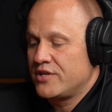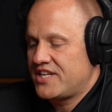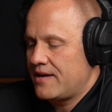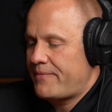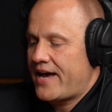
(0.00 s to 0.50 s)

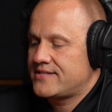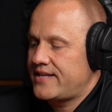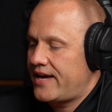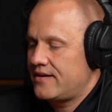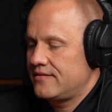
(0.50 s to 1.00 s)
you get past
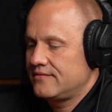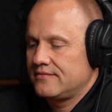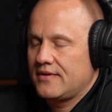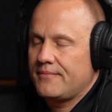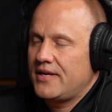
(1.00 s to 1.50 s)
that,
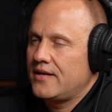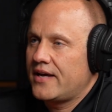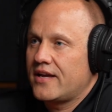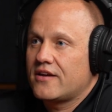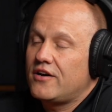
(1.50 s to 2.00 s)

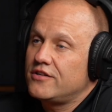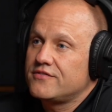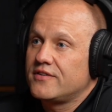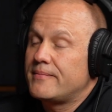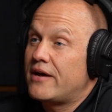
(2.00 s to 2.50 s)
I get calls
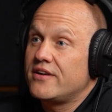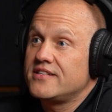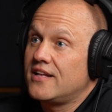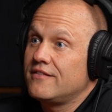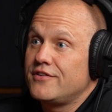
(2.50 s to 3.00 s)
for mounting
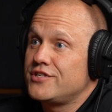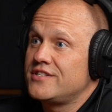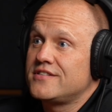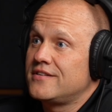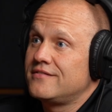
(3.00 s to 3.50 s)

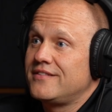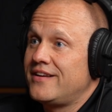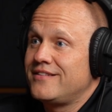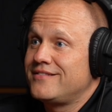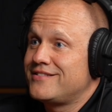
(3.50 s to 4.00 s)
televisions
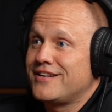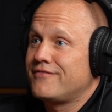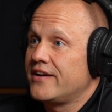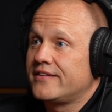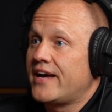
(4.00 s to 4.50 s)
and
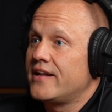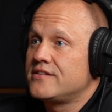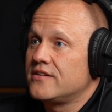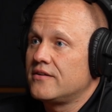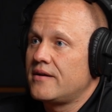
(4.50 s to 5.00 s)
stuff like that.
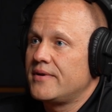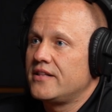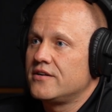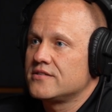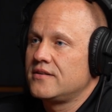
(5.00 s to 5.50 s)
So,
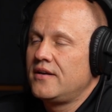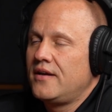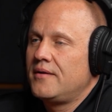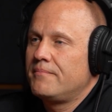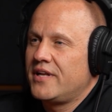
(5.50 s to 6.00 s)

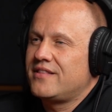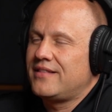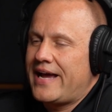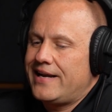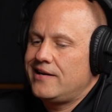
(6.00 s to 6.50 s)
but
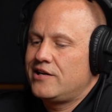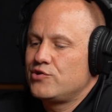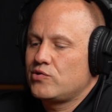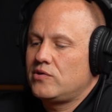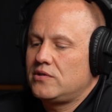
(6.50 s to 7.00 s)
lighting
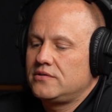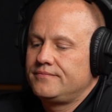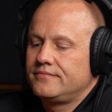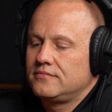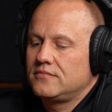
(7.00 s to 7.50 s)
control,
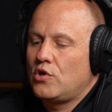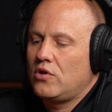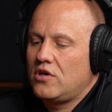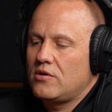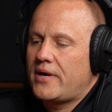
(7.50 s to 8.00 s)

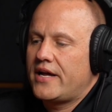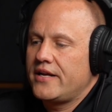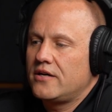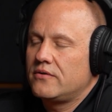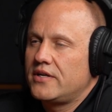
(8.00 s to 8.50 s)
whole home
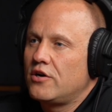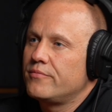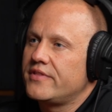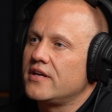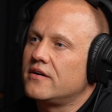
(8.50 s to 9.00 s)
audio, and
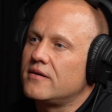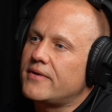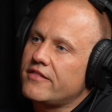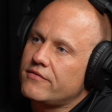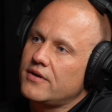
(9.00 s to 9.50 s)
home theater are
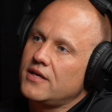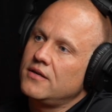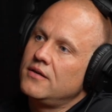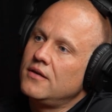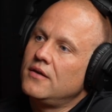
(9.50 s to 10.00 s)
my three
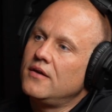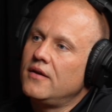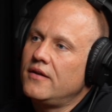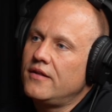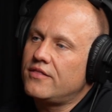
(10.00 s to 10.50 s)

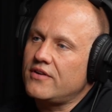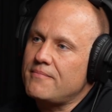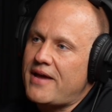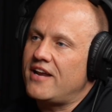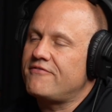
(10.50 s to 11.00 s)

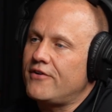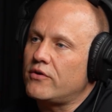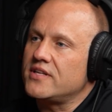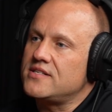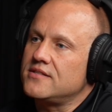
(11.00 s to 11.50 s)
main
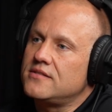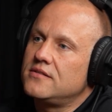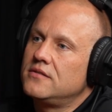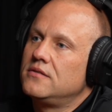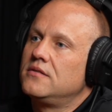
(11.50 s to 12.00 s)
focuses
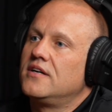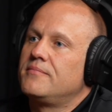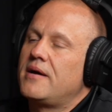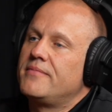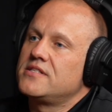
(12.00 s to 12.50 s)
of
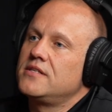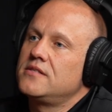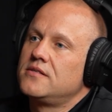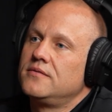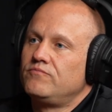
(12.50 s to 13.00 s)
my business.